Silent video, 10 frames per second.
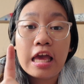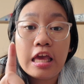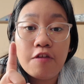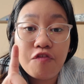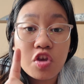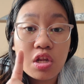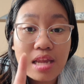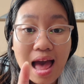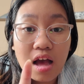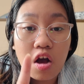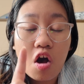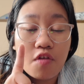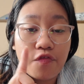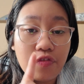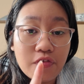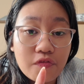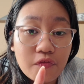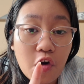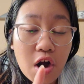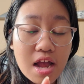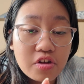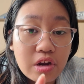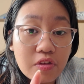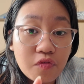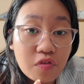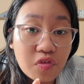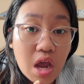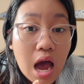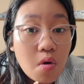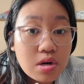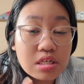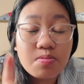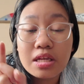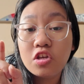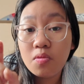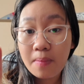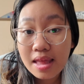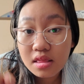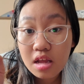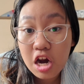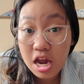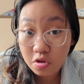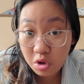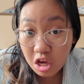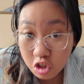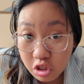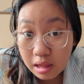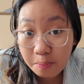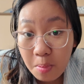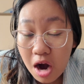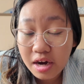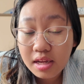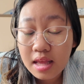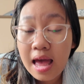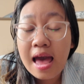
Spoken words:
If you lack of 450 hours but you met their educational part,